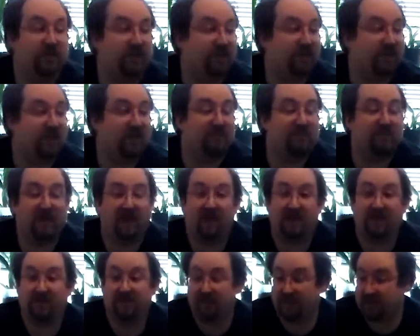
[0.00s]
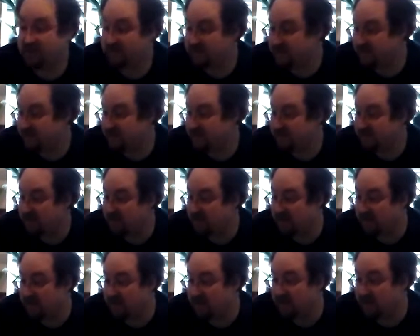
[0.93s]
enjoyed the unboxing.
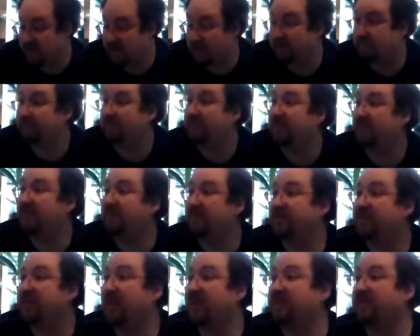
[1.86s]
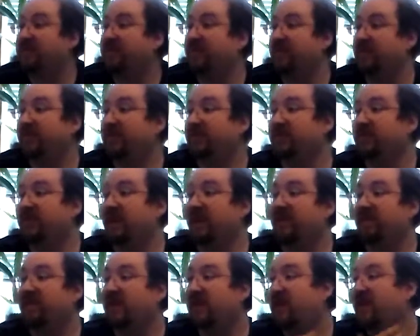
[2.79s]
There was lots of very cool
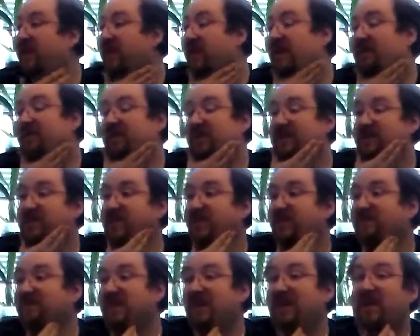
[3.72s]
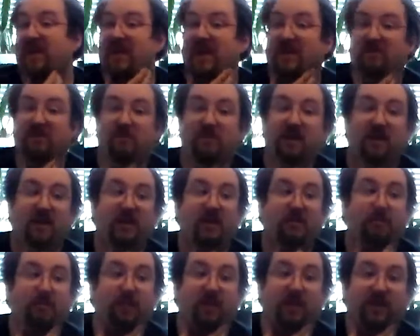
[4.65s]
stuff. I'm going to see if my cameraman
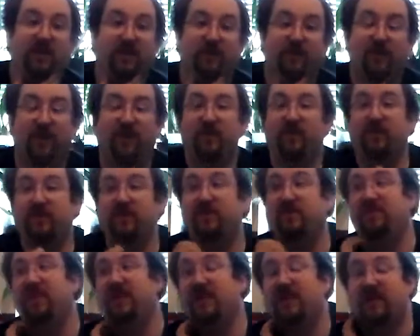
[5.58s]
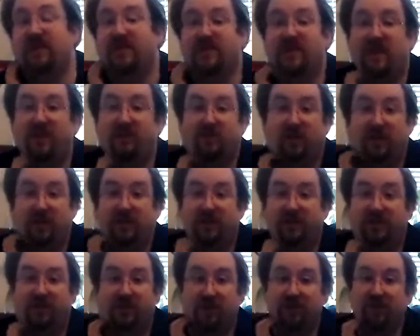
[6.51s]
can bring something over to me, because I wanted
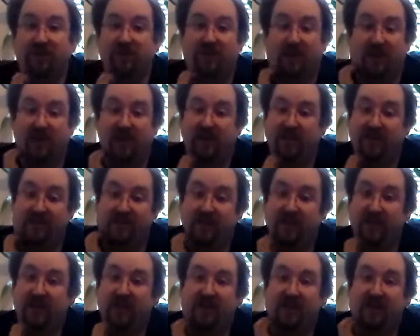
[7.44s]
to show you guys.